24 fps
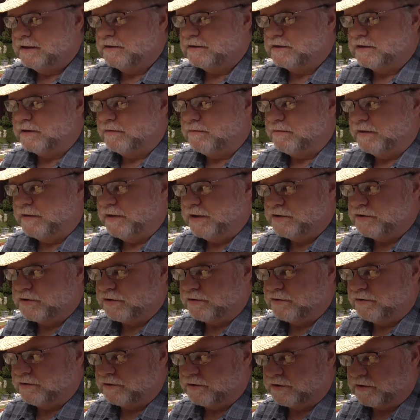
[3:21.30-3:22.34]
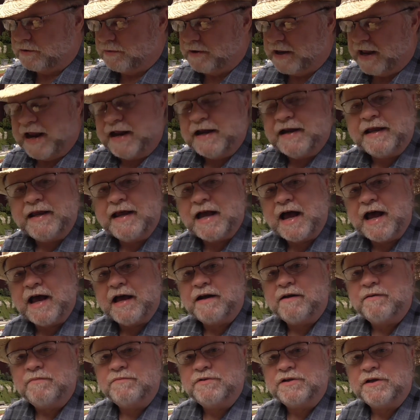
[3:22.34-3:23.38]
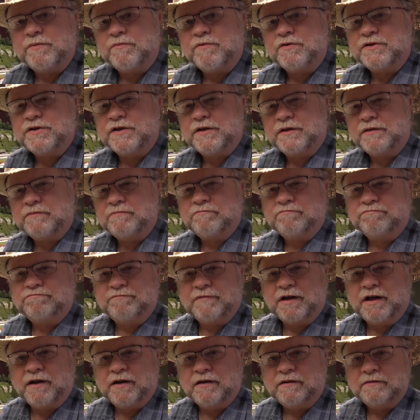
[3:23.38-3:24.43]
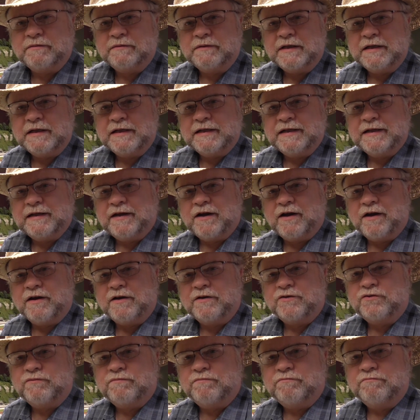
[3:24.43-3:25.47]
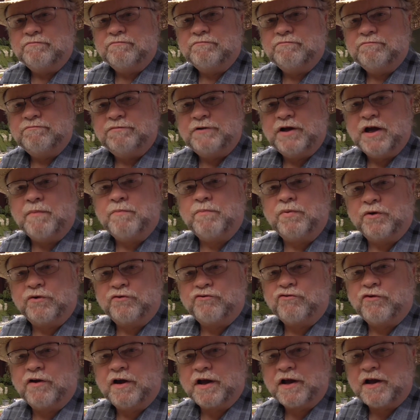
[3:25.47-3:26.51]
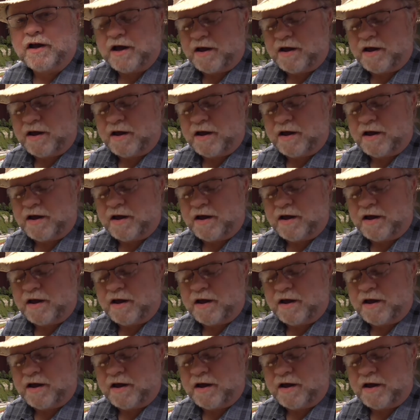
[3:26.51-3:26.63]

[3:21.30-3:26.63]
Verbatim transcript: some of these are some Kato items. There was a, uh, a coupler truck